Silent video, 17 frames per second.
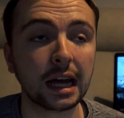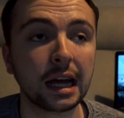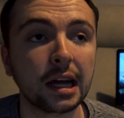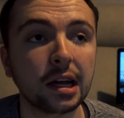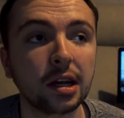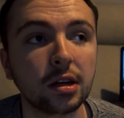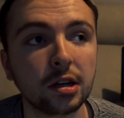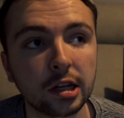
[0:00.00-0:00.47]

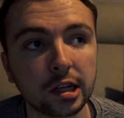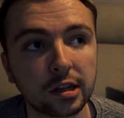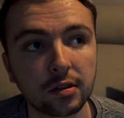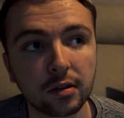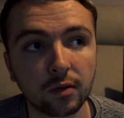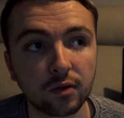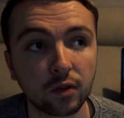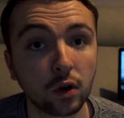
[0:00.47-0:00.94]
It is
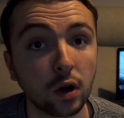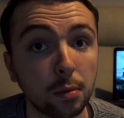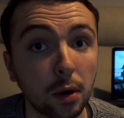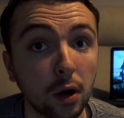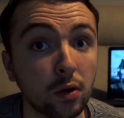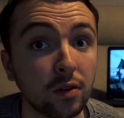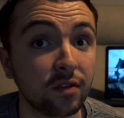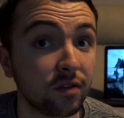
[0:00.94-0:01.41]
for
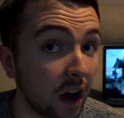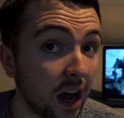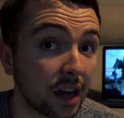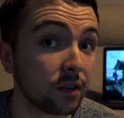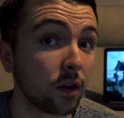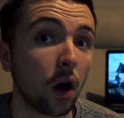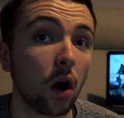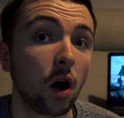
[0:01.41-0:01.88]
about
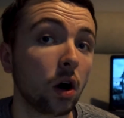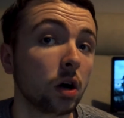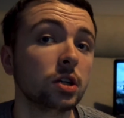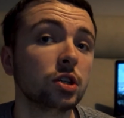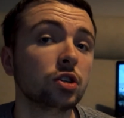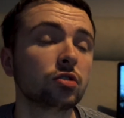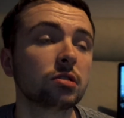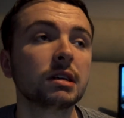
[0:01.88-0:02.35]

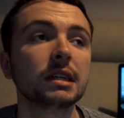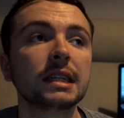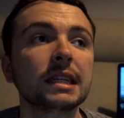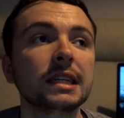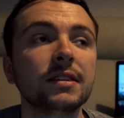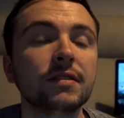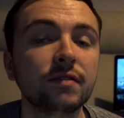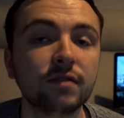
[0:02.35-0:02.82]

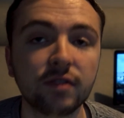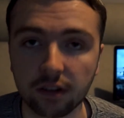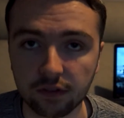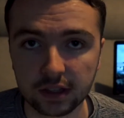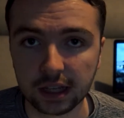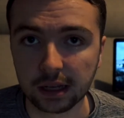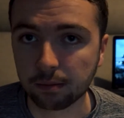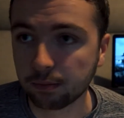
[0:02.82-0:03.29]

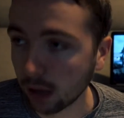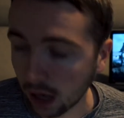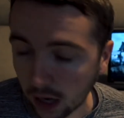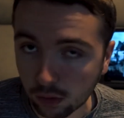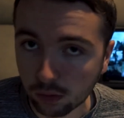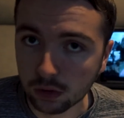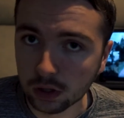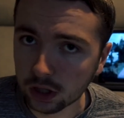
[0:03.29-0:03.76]

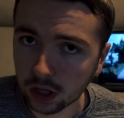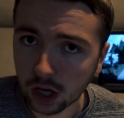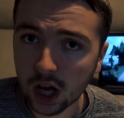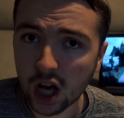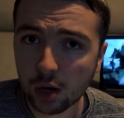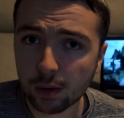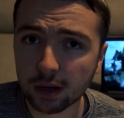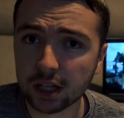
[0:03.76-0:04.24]
£550,
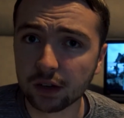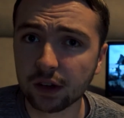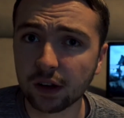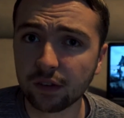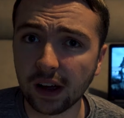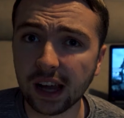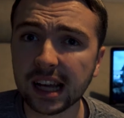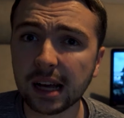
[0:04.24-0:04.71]
which if you
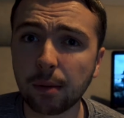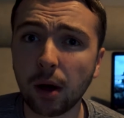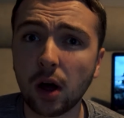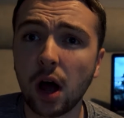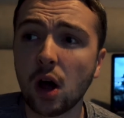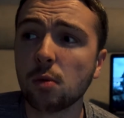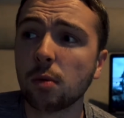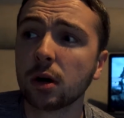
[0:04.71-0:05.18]
think
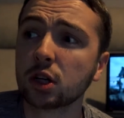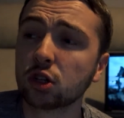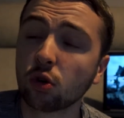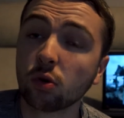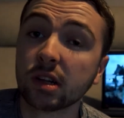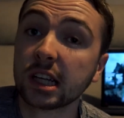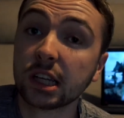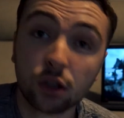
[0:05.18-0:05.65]
about how much
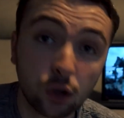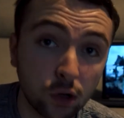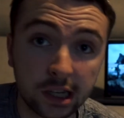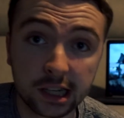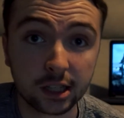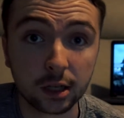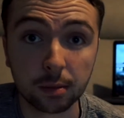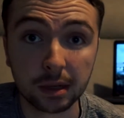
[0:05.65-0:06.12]
drones
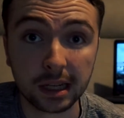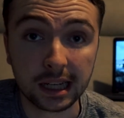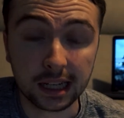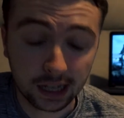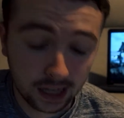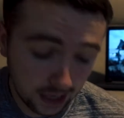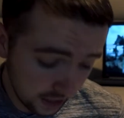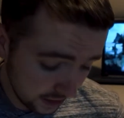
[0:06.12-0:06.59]
used to be,
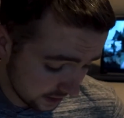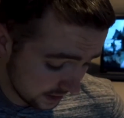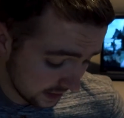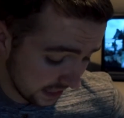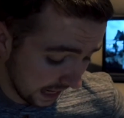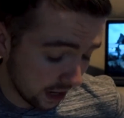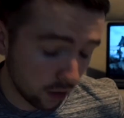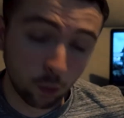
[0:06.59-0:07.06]
to
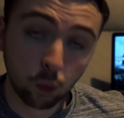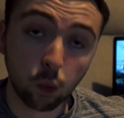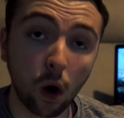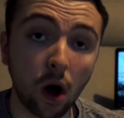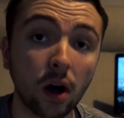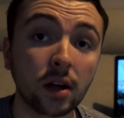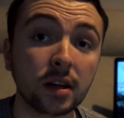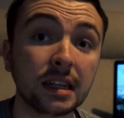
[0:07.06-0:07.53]
get
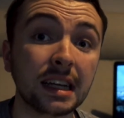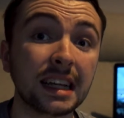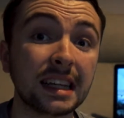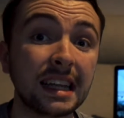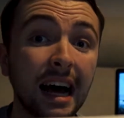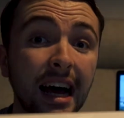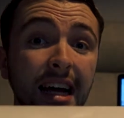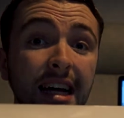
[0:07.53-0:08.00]
one
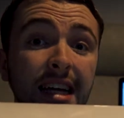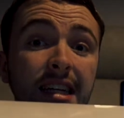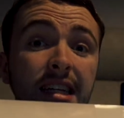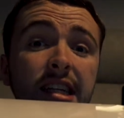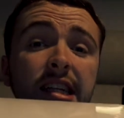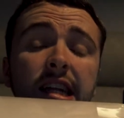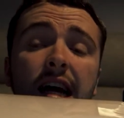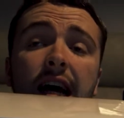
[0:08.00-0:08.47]
that
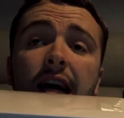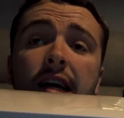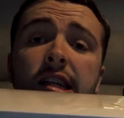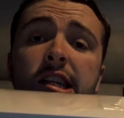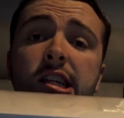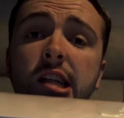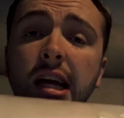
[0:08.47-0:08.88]
is as